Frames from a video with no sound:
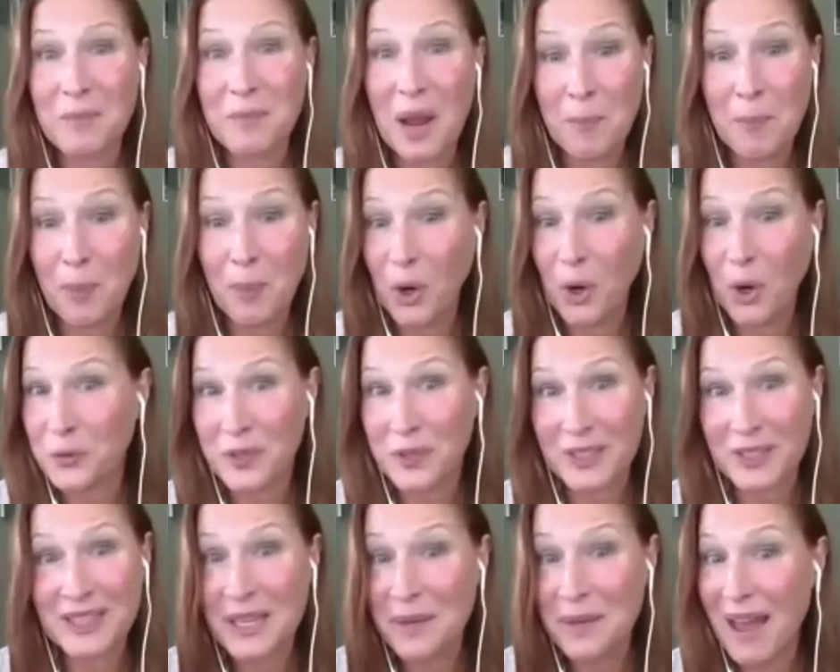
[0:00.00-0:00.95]
my
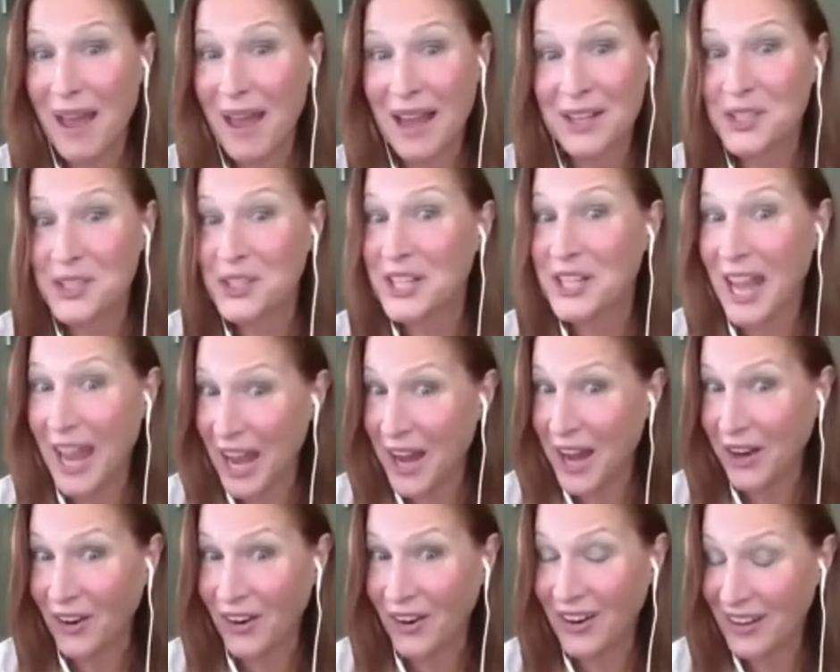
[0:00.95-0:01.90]
perfectly matched
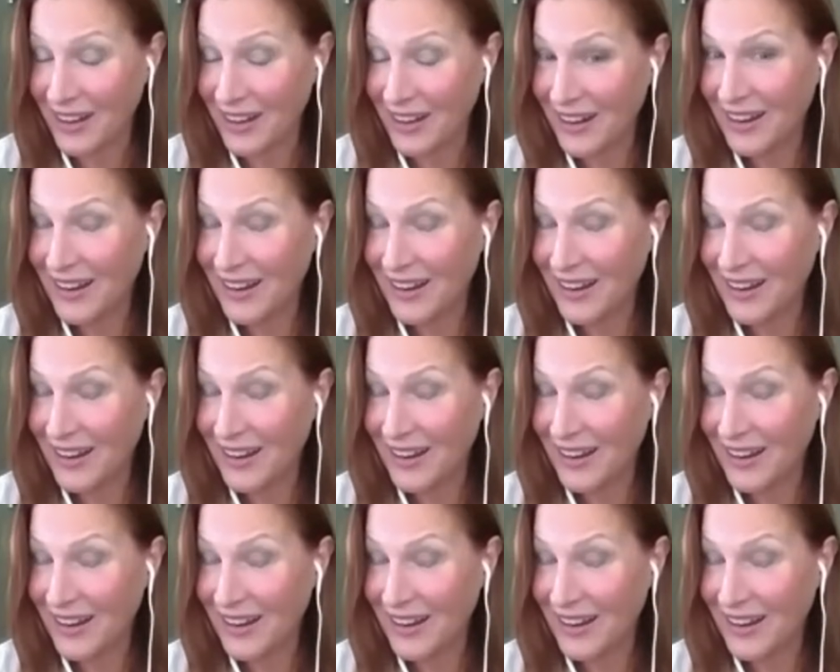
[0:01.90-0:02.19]
hair